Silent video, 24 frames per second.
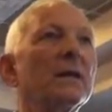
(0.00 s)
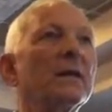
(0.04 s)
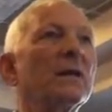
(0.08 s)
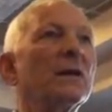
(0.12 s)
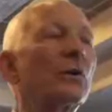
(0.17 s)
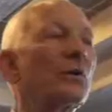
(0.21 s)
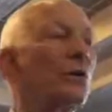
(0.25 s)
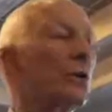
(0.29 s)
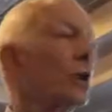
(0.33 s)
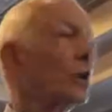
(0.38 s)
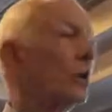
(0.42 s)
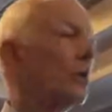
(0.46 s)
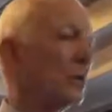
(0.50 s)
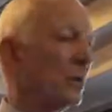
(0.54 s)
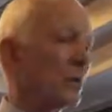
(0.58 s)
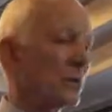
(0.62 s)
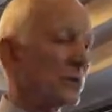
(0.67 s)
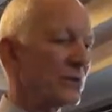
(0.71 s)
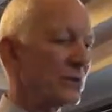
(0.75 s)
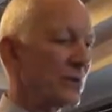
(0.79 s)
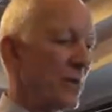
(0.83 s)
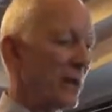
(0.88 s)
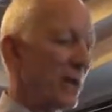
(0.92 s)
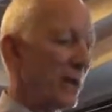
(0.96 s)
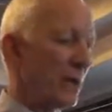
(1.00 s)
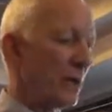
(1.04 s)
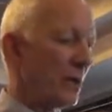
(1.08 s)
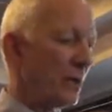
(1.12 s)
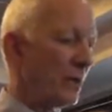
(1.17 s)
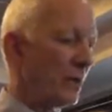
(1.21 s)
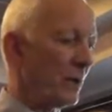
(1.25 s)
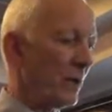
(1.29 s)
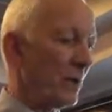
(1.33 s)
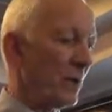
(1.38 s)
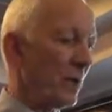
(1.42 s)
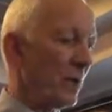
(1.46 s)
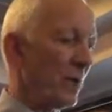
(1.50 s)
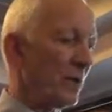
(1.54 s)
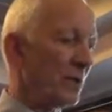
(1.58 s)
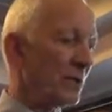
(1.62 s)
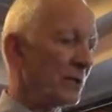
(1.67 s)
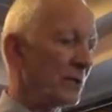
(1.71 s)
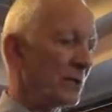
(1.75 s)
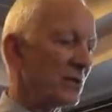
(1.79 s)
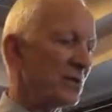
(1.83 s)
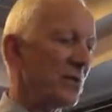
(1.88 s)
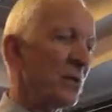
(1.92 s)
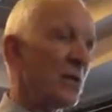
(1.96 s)
will say, okay,
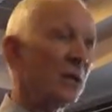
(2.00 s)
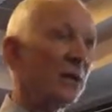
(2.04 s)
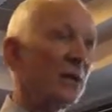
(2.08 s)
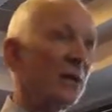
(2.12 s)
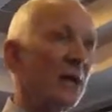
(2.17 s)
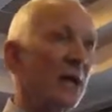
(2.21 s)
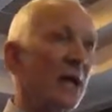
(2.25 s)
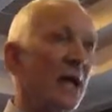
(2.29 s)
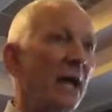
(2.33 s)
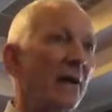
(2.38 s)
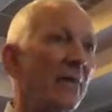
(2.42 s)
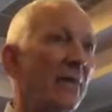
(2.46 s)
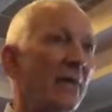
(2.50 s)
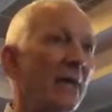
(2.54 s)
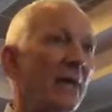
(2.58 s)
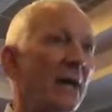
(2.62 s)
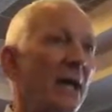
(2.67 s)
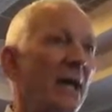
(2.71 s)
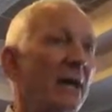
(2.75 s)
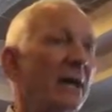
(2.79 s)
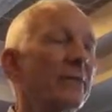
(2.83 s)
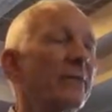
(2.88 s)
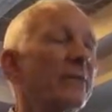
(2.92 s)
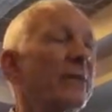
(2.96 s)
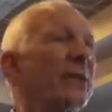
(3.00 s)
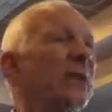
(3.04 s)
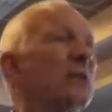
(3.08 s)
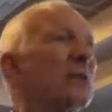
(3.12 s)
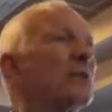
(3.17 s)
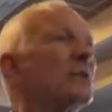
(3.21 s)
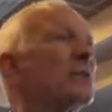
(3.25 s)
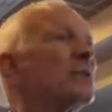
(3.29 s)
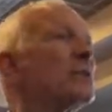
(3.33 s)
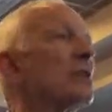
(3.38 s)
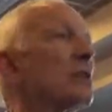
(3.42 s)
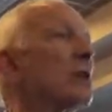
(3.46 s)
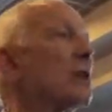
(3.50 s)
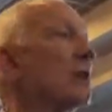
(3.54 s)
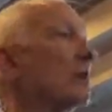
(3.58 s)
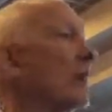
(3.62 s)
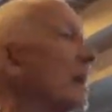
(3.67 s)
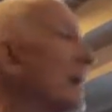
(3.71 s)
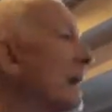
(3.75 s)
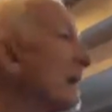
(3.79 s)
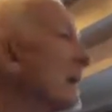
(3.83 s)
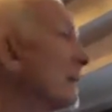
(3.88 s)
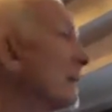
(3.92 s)
it's got the affidavit, so I